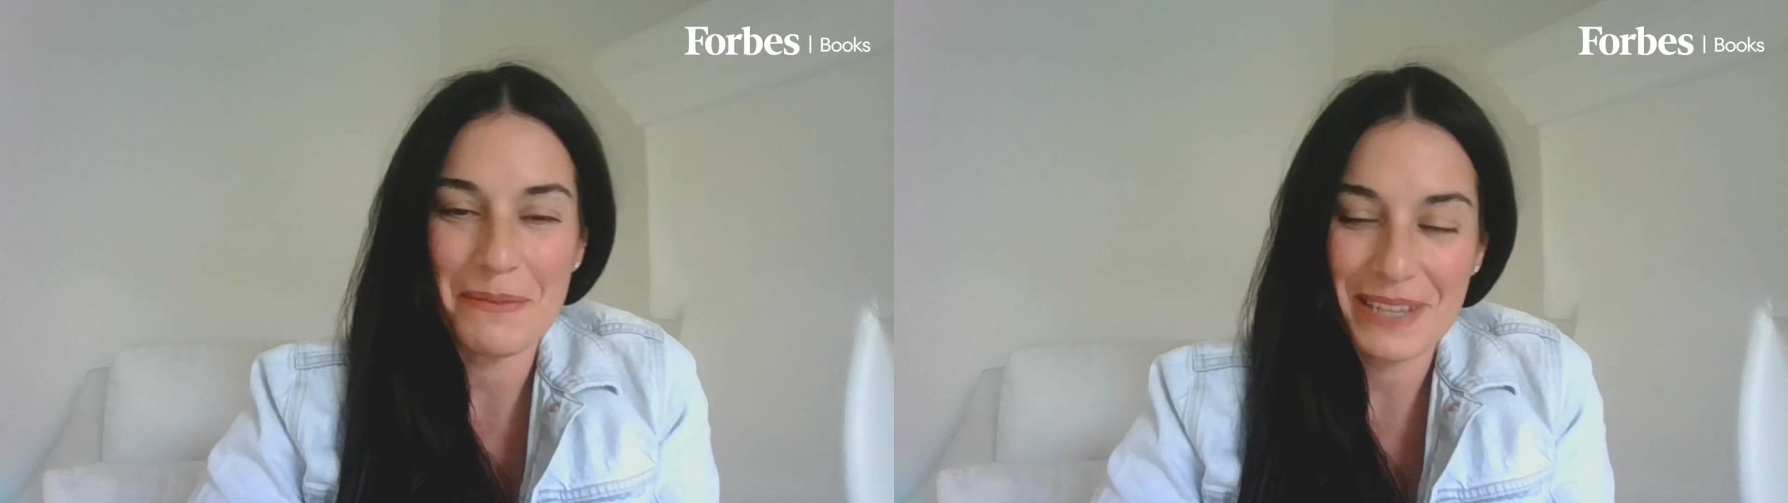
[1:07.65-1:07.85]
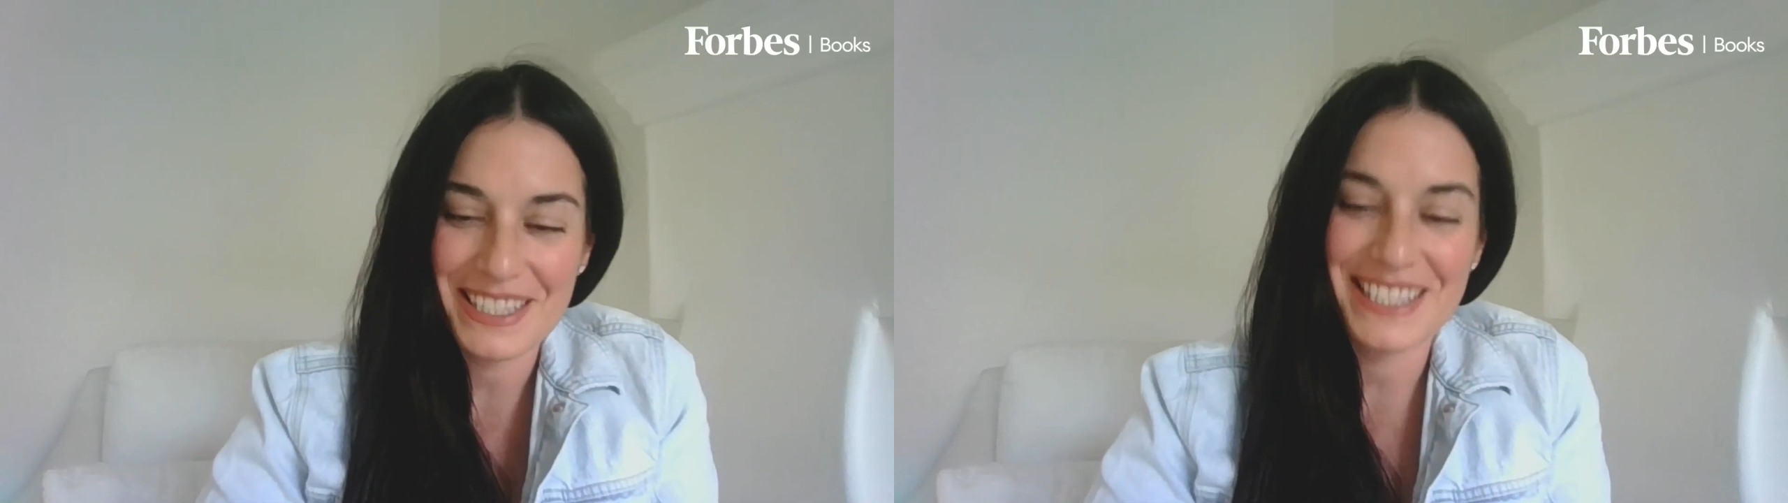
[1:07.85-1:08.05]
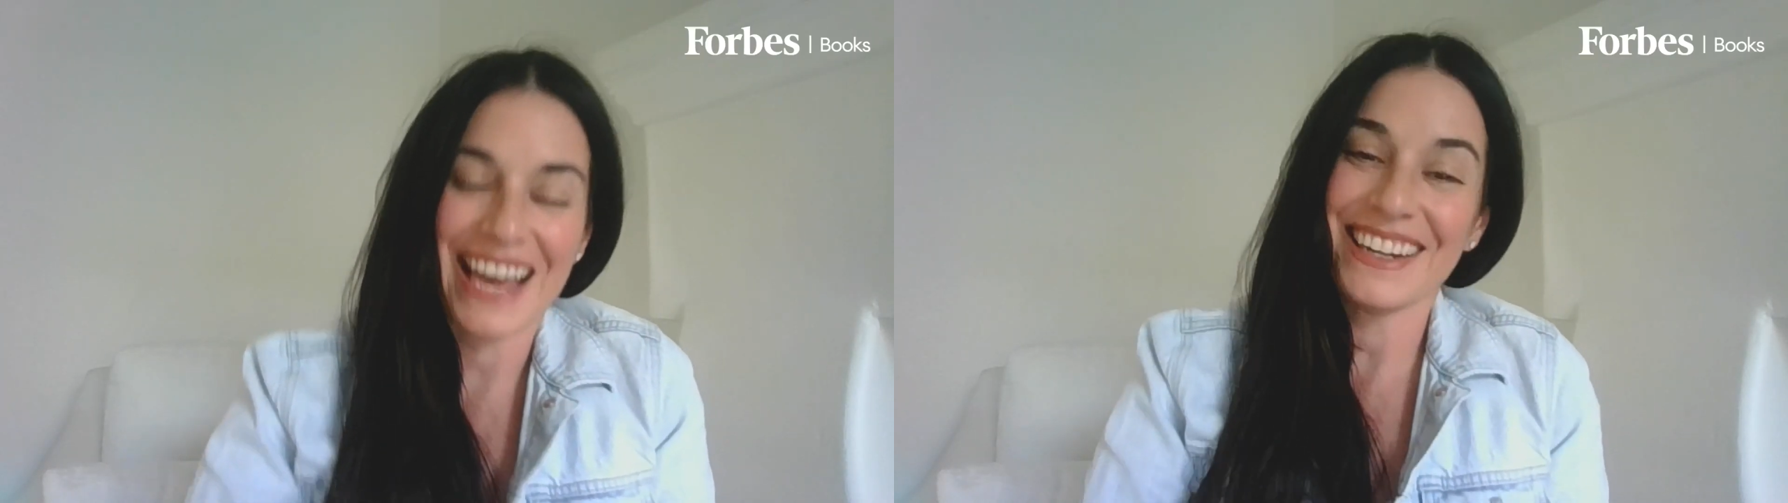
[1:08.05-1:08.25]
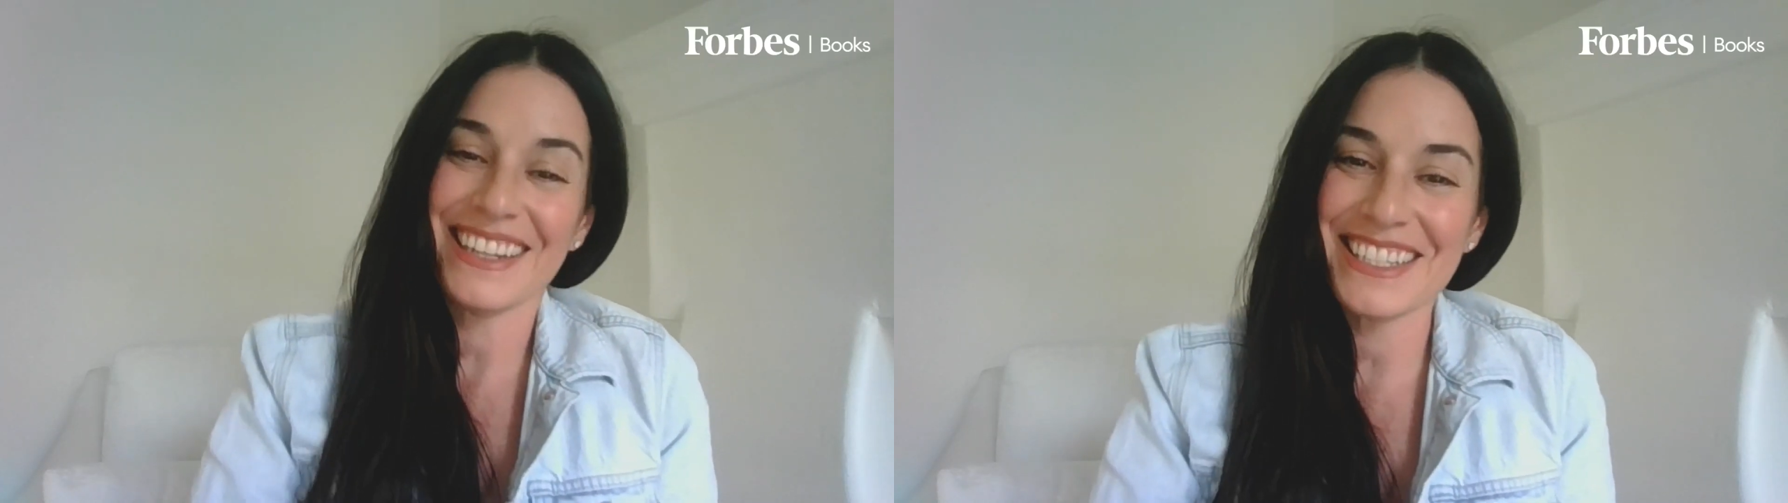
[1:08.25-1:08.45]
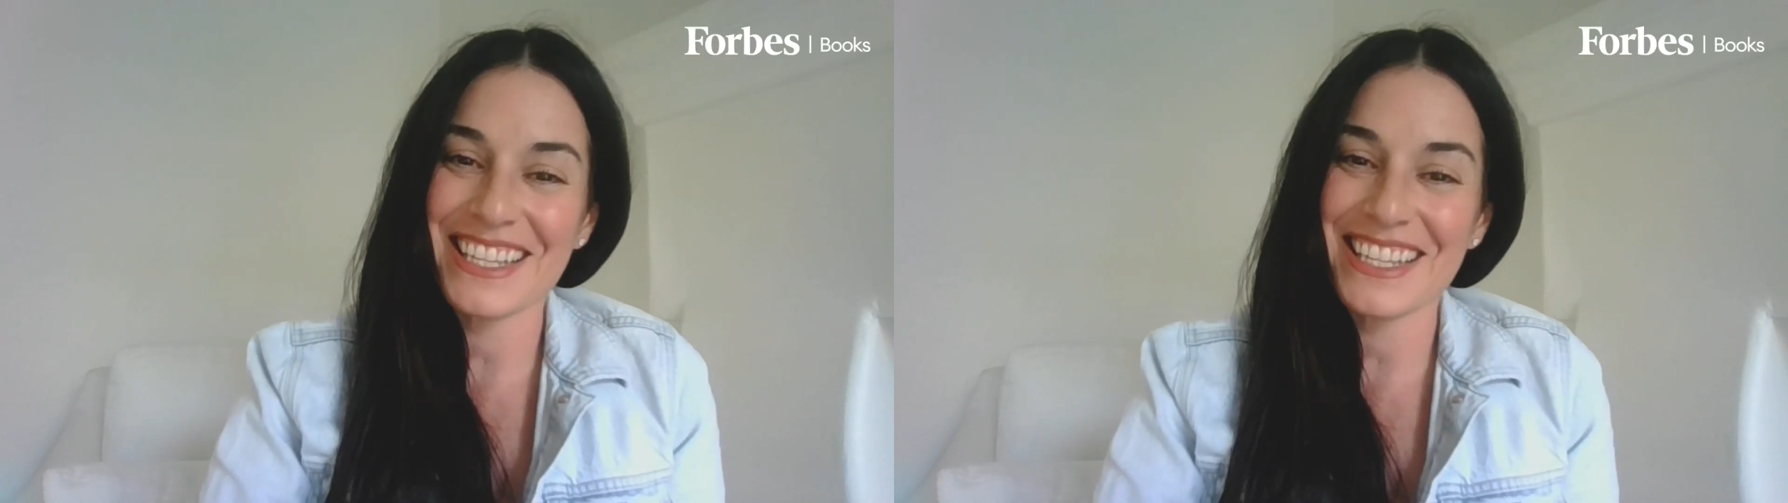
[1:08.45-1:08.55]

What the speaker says: I'm excited